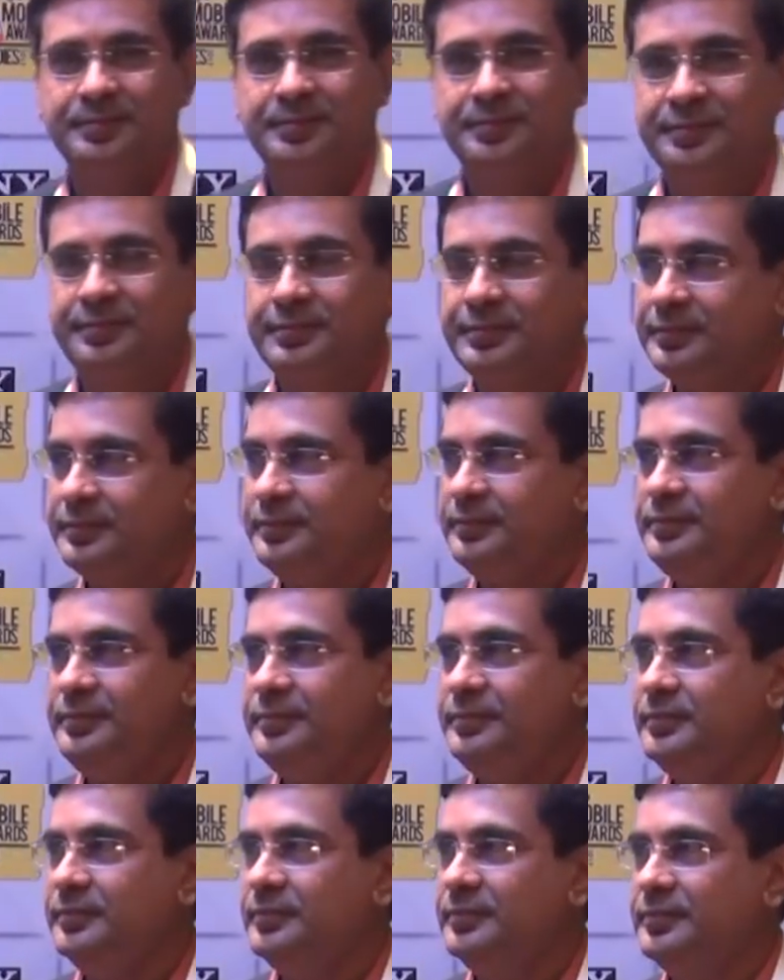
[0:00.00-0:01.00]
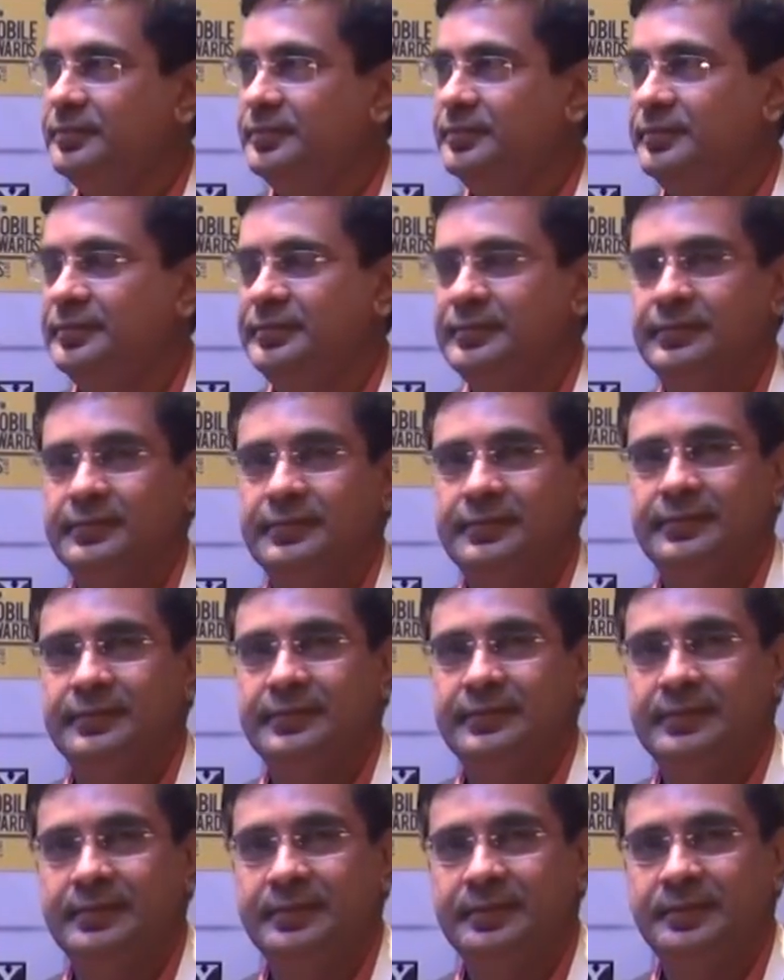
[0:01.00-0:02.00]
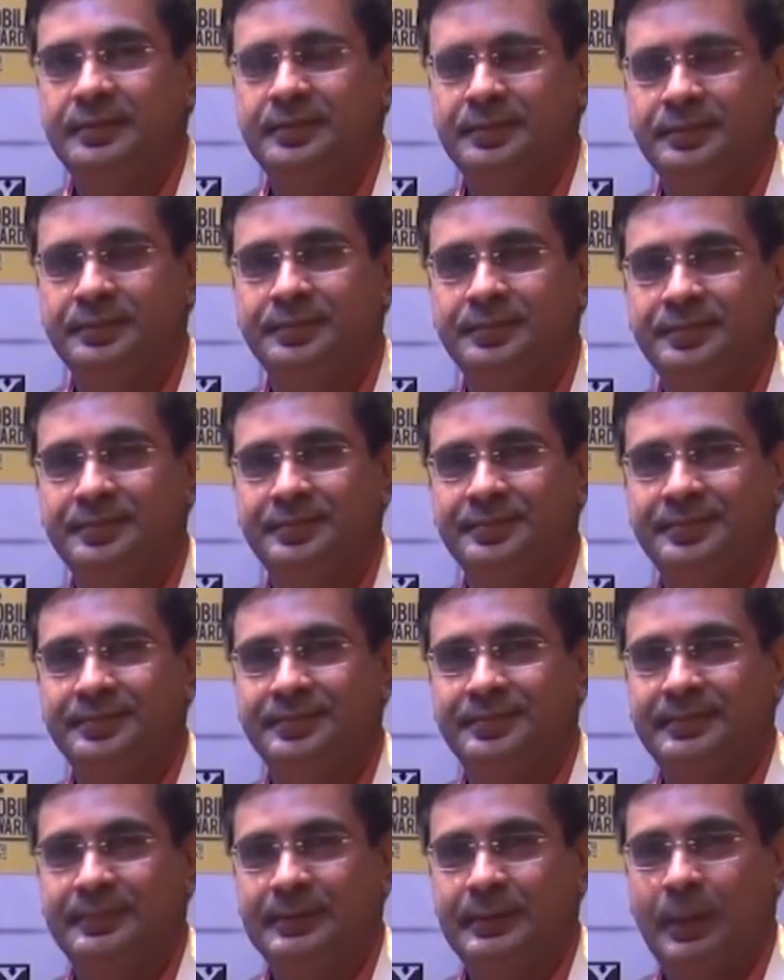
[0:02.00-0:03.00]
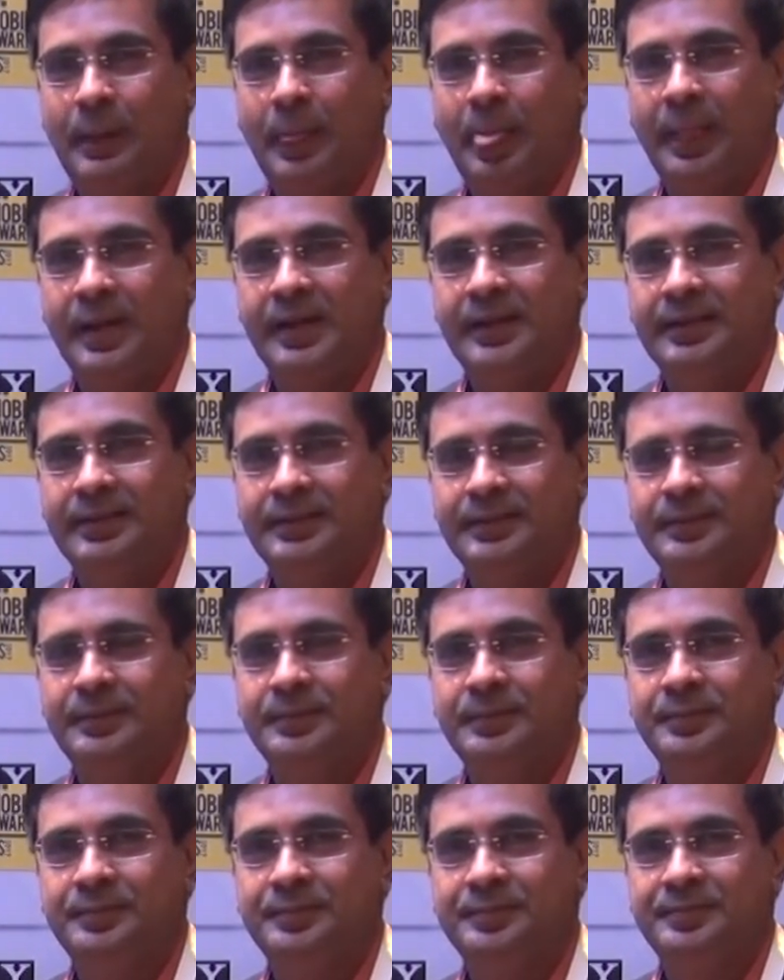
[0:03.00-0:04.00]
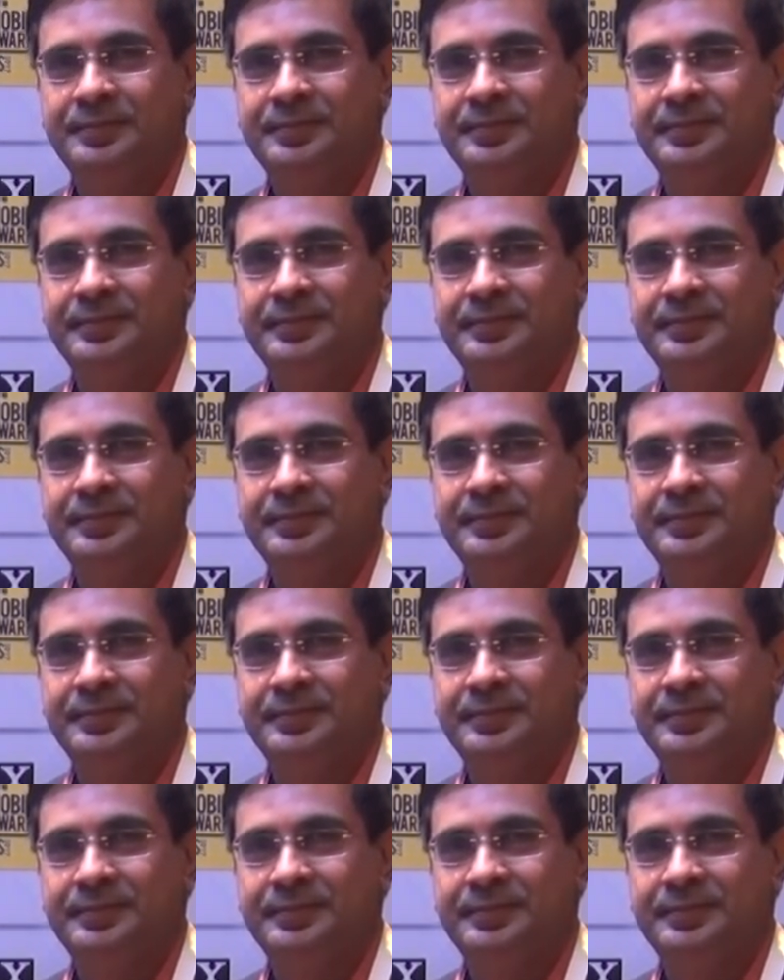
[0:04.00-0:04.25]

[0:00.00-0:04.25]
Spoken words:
(silent)